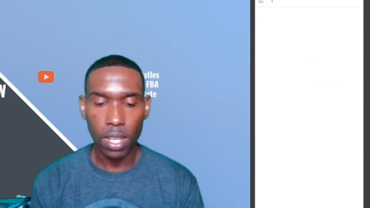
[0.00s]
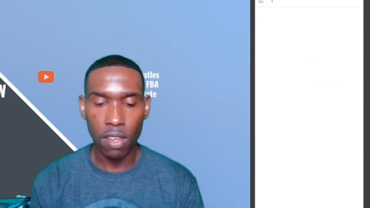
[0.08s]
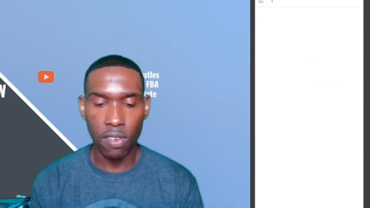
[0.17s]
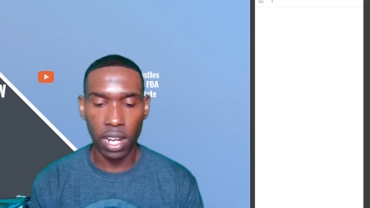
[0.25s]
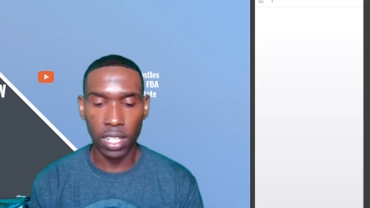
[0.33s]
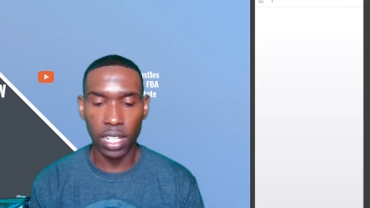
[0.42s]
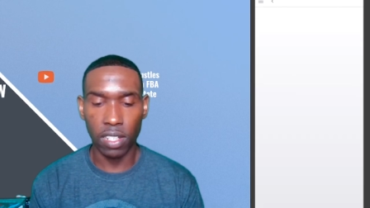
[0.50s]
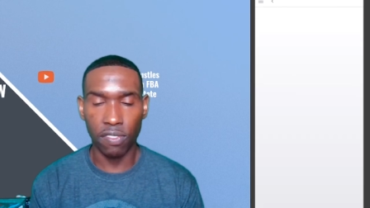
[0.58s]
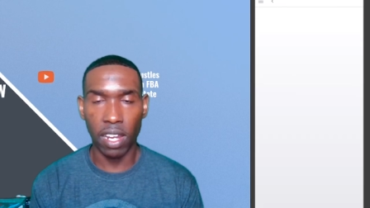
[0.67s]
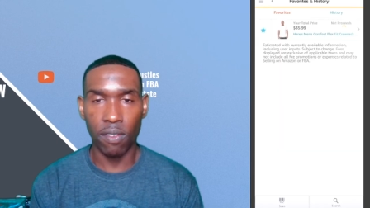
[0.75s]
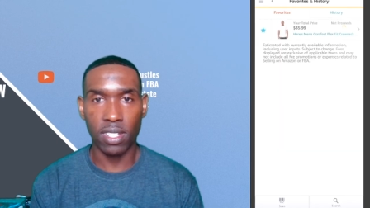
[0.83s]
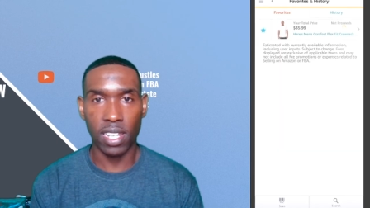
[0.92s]
if I click the
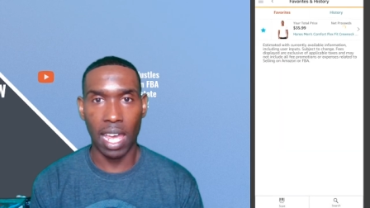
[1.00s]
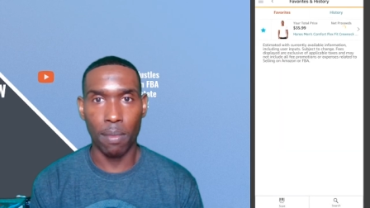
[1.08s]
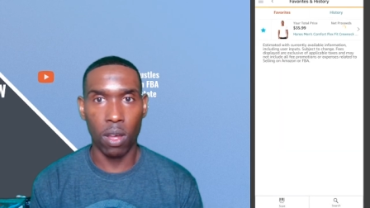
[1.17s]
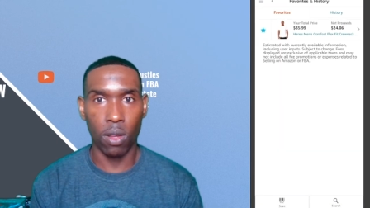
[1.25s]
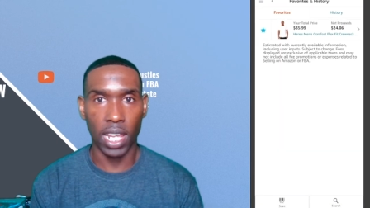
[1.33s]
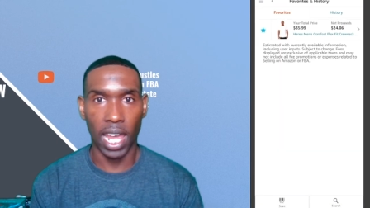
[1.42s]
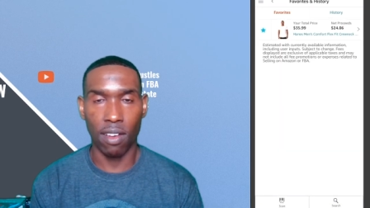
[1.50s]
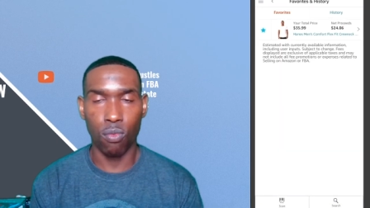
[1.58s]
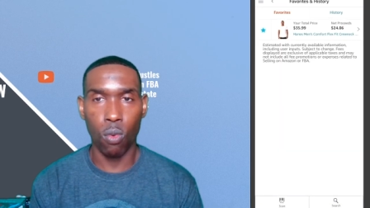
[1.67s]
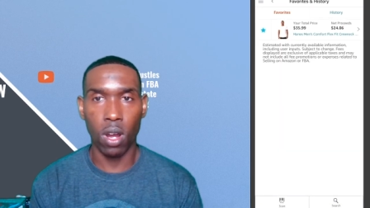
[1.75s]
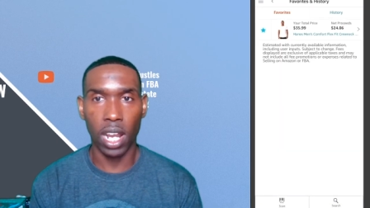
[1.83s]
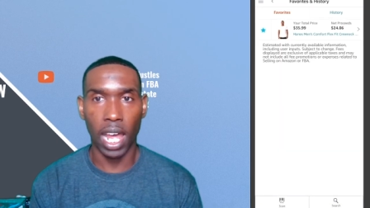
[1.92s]
favorites tab, I only have
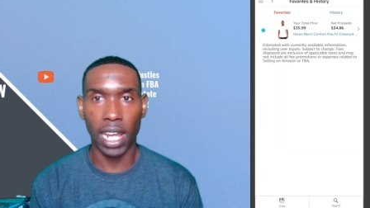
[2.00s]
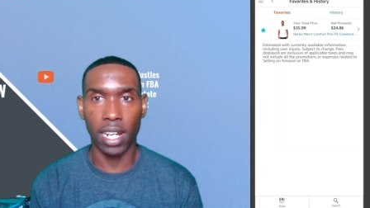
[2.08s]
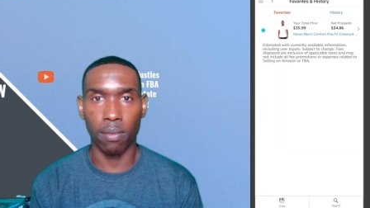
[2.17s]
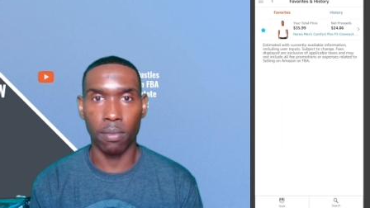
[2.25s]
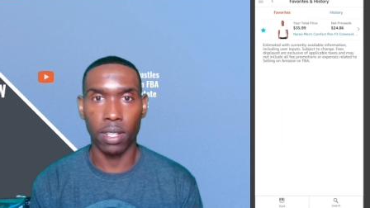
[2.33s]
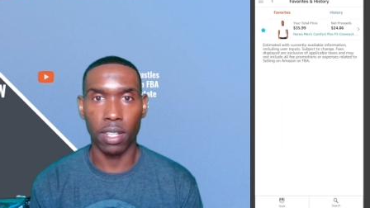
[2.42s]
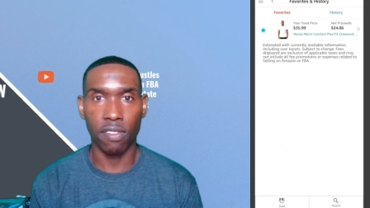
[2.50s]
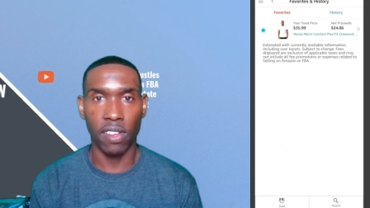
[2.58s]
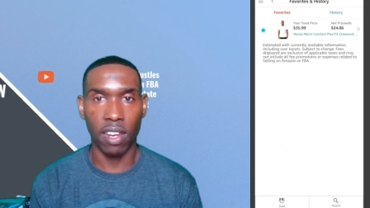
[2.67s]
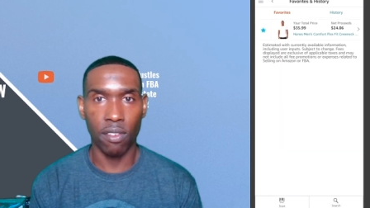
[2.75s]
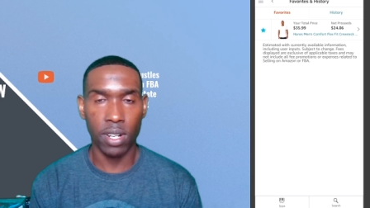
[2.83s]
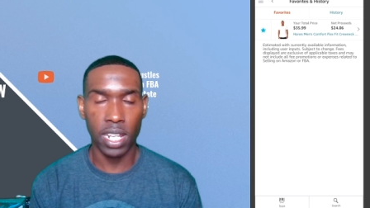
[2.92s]
one item
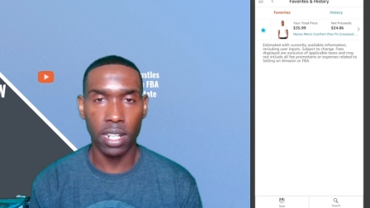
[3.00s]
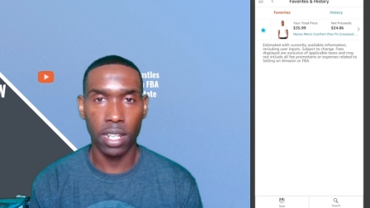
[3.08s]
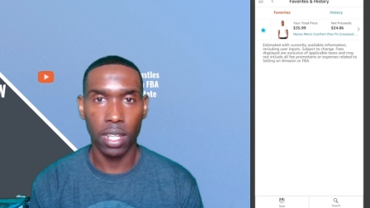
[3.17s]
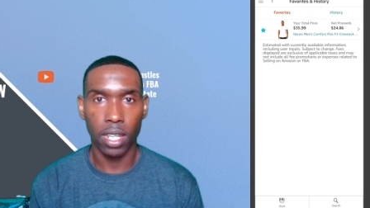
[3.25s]
favorited,